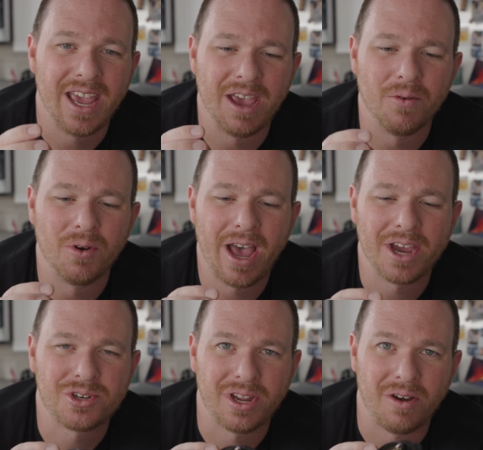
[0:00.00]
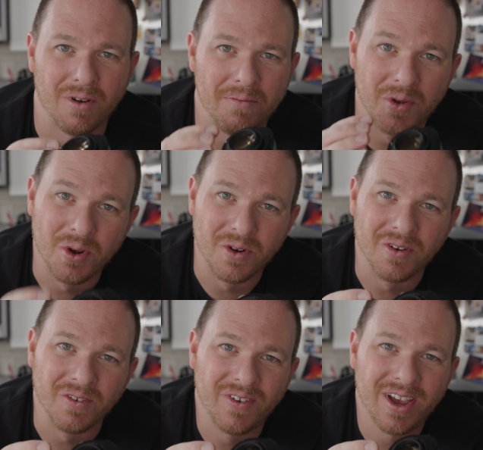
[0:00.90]
it will actually
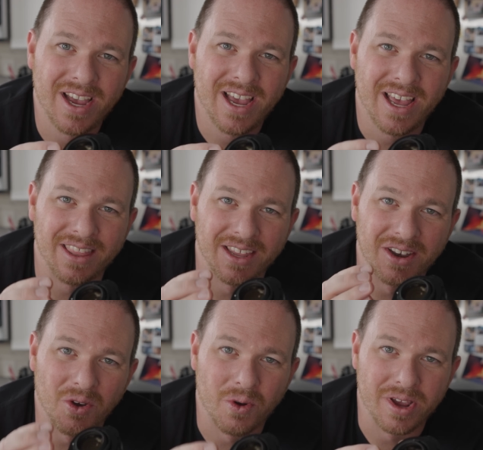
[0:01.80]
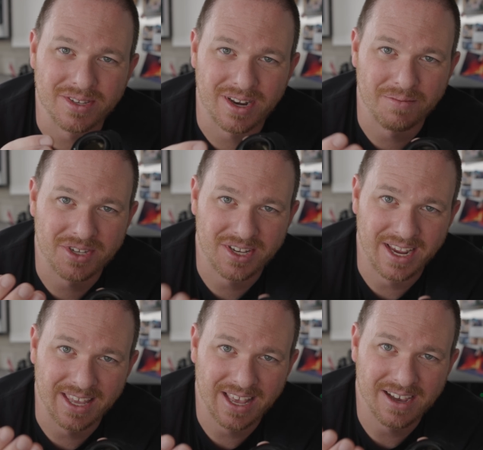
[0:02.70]
remove the noise that I'm seeing in the